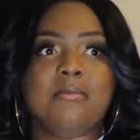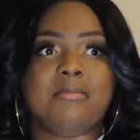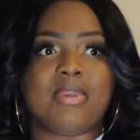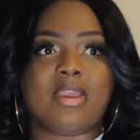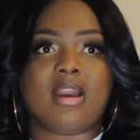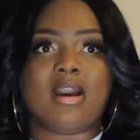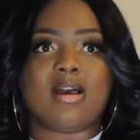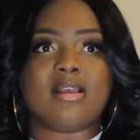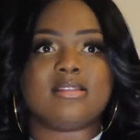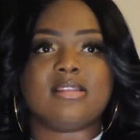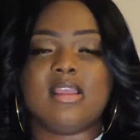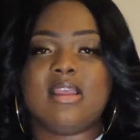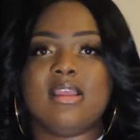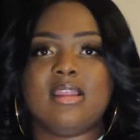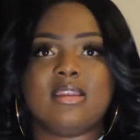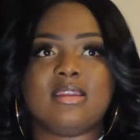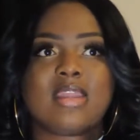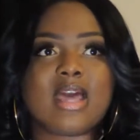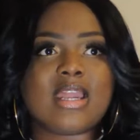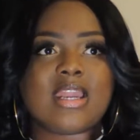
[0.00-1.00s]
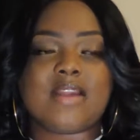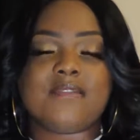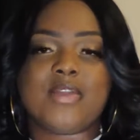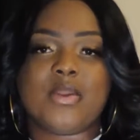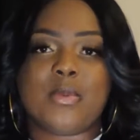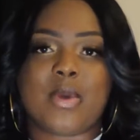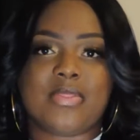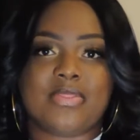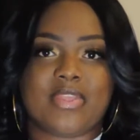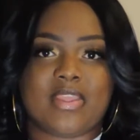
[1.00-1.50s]
Because not
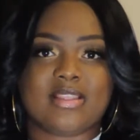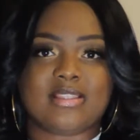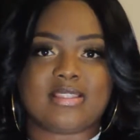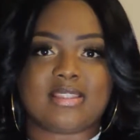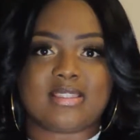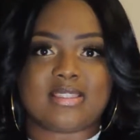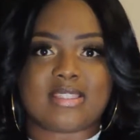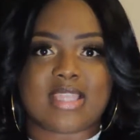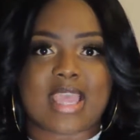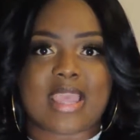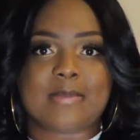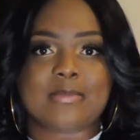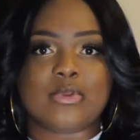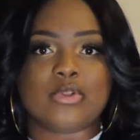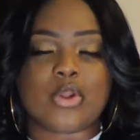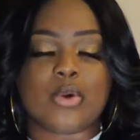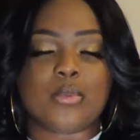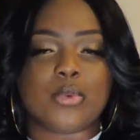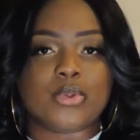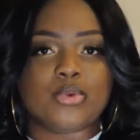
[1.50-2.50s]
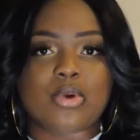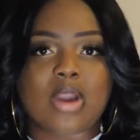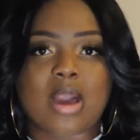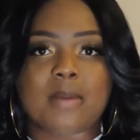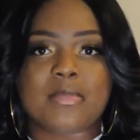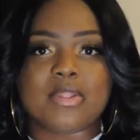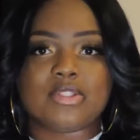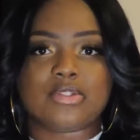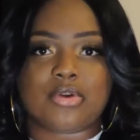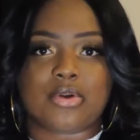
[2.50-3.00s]
everyone thinks the same. When you
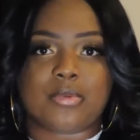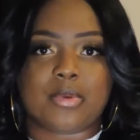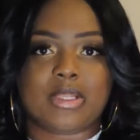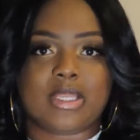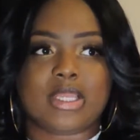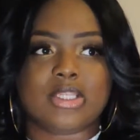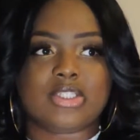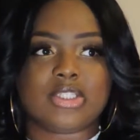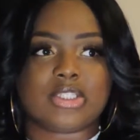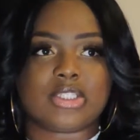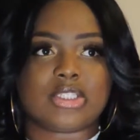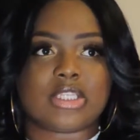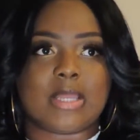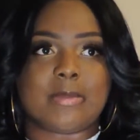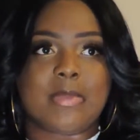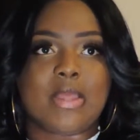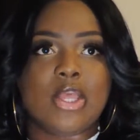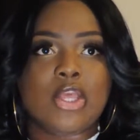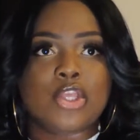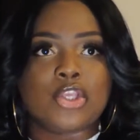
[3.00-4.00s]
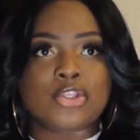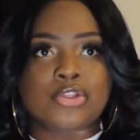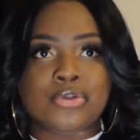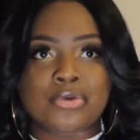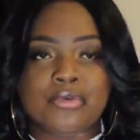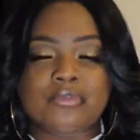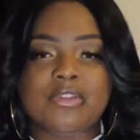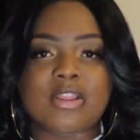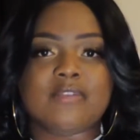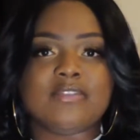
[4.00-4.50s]
come into a relationship,
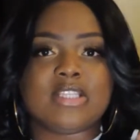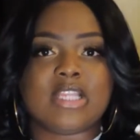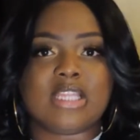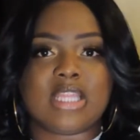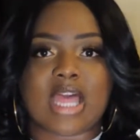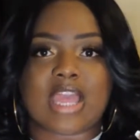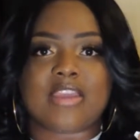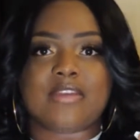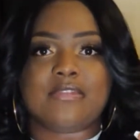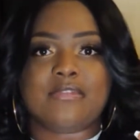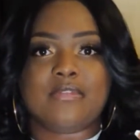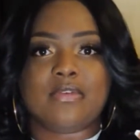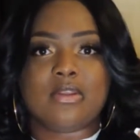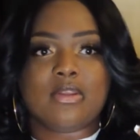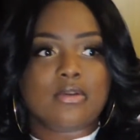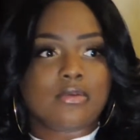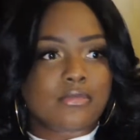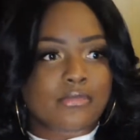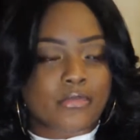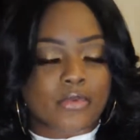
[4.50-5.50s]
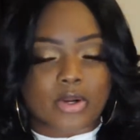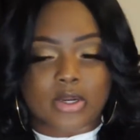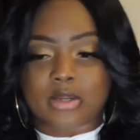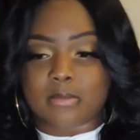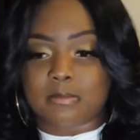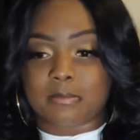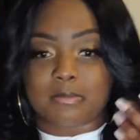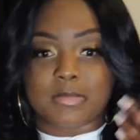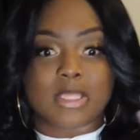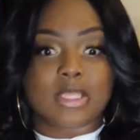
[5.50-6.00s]
you've lived a life.
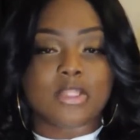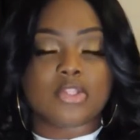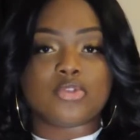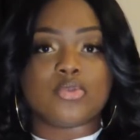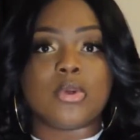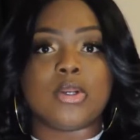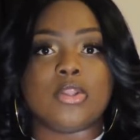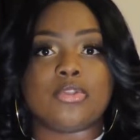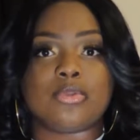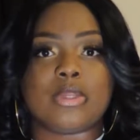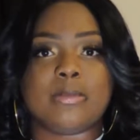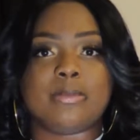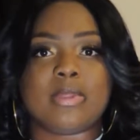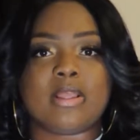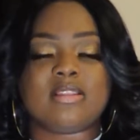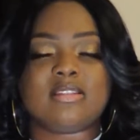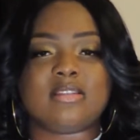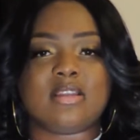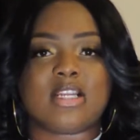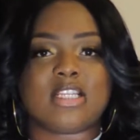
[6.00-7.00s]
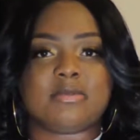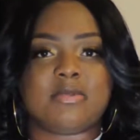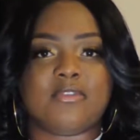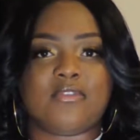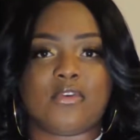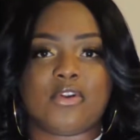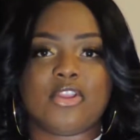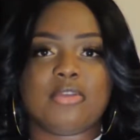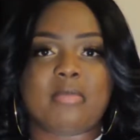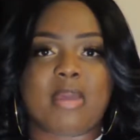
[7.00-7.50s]
For me, 23 plus years
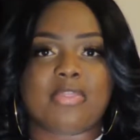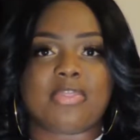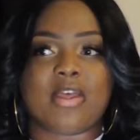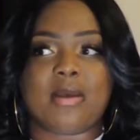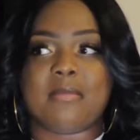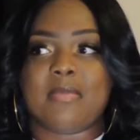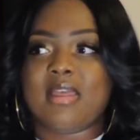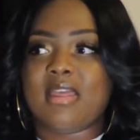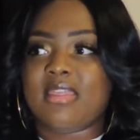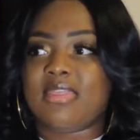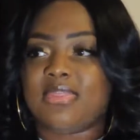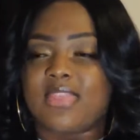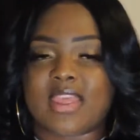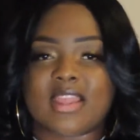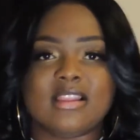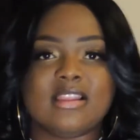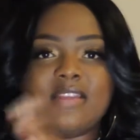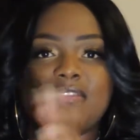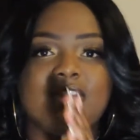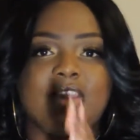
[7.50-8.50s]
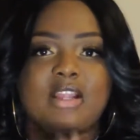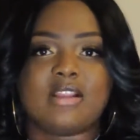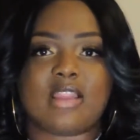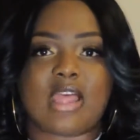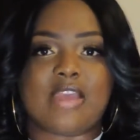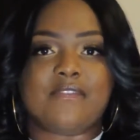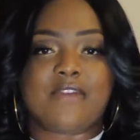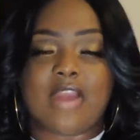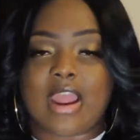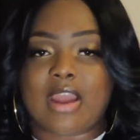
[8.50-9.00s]
before you met them. They lived their
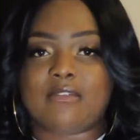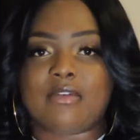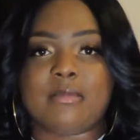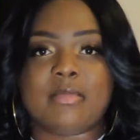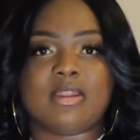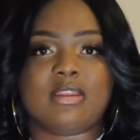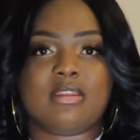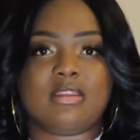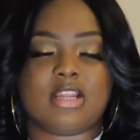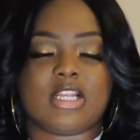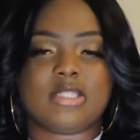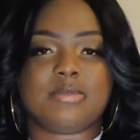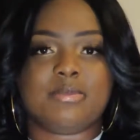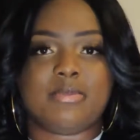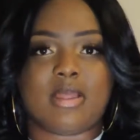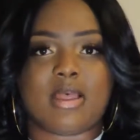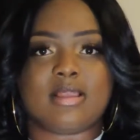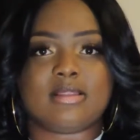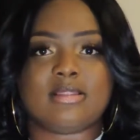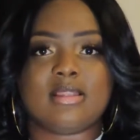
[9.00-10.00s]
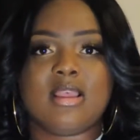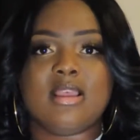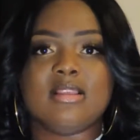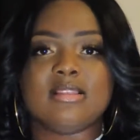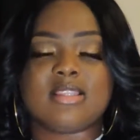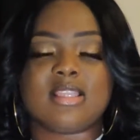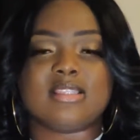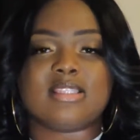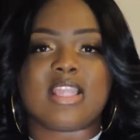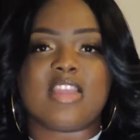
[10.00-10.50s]
life however many years plus
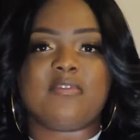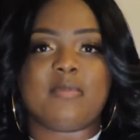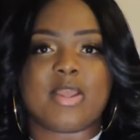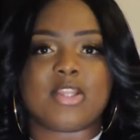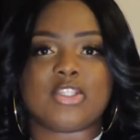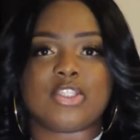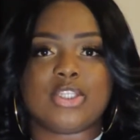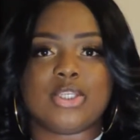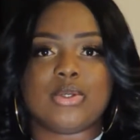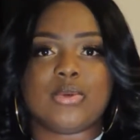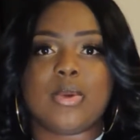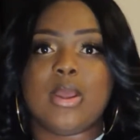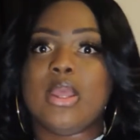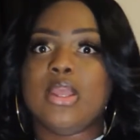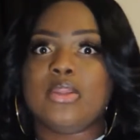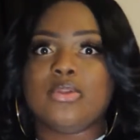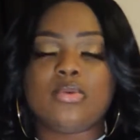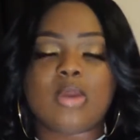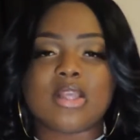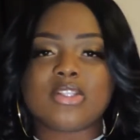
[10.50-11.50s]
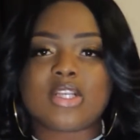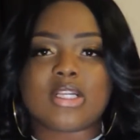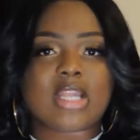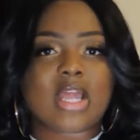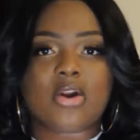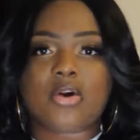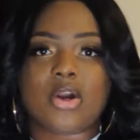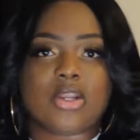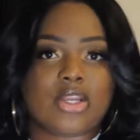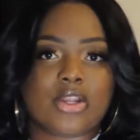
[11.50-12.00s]
since they met you. You guys are
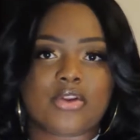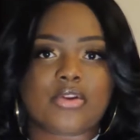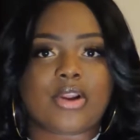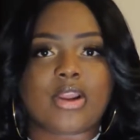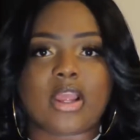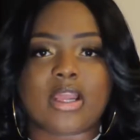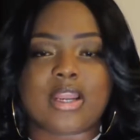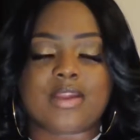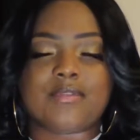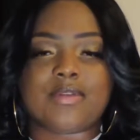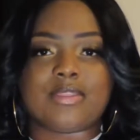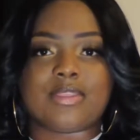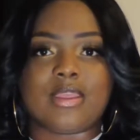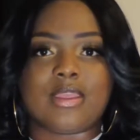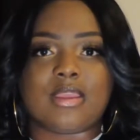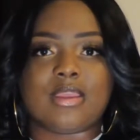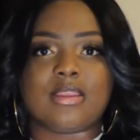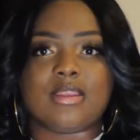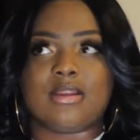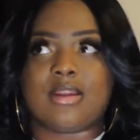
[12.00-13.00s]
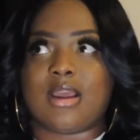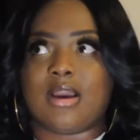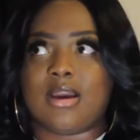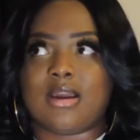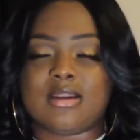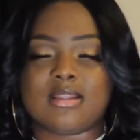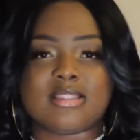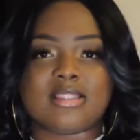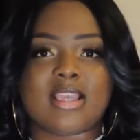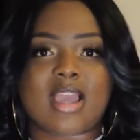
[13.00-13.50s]
not going to agree on everything. You're not
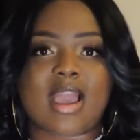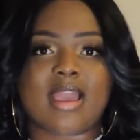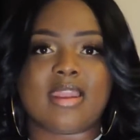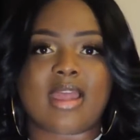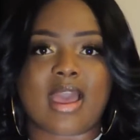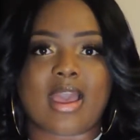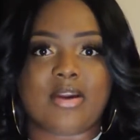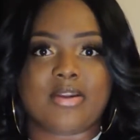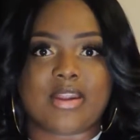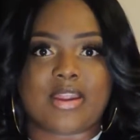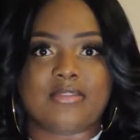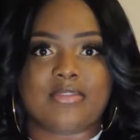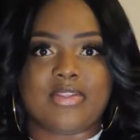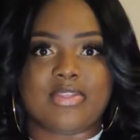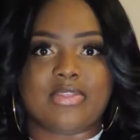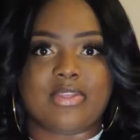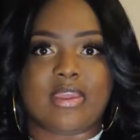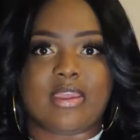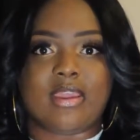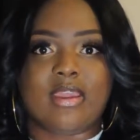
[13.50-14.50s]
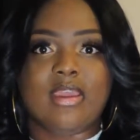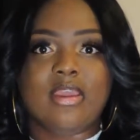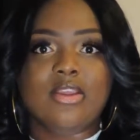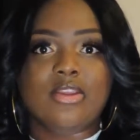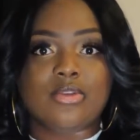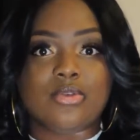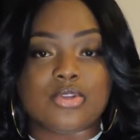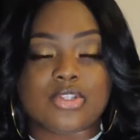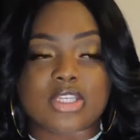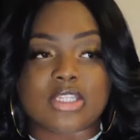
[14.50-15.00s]
going to see eye to eye on everything.
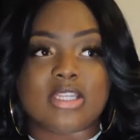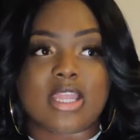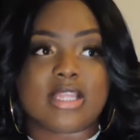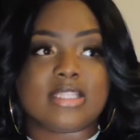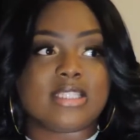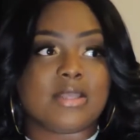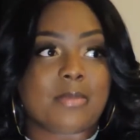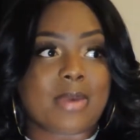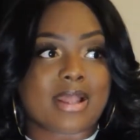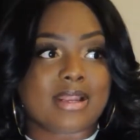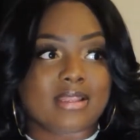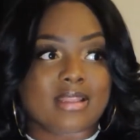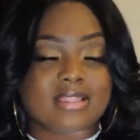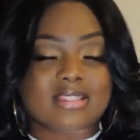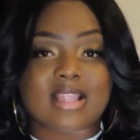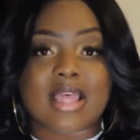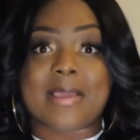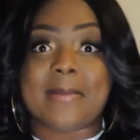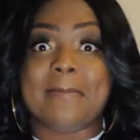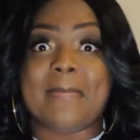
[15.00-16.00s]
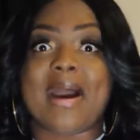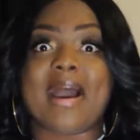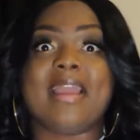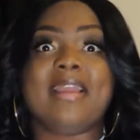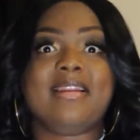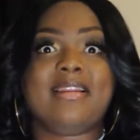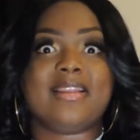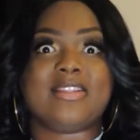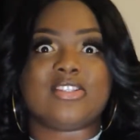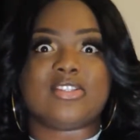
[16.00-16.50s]
You should date somebody that's
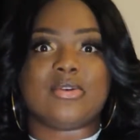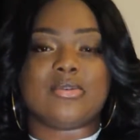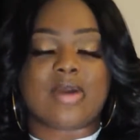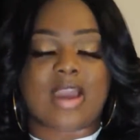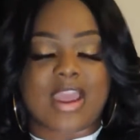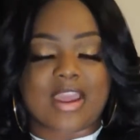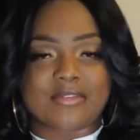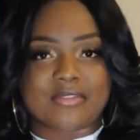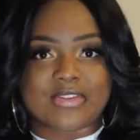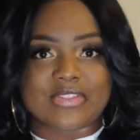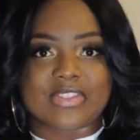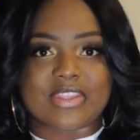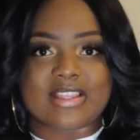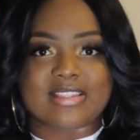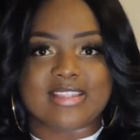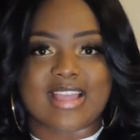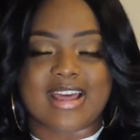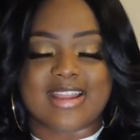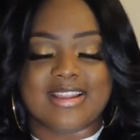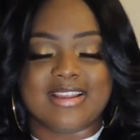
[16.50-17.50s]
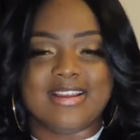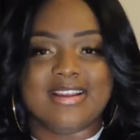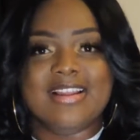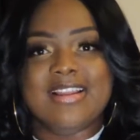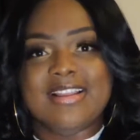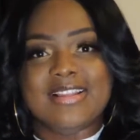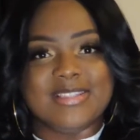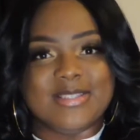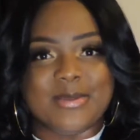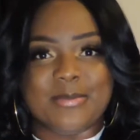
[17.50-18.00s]
like-minded so everything's not a
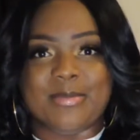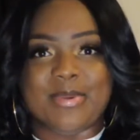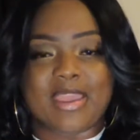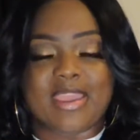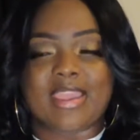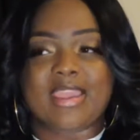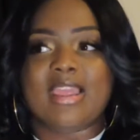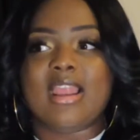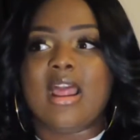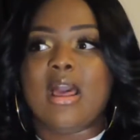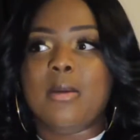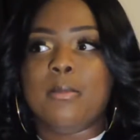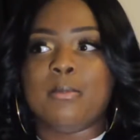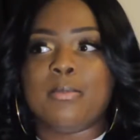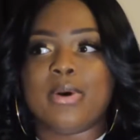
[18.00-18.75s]
debate.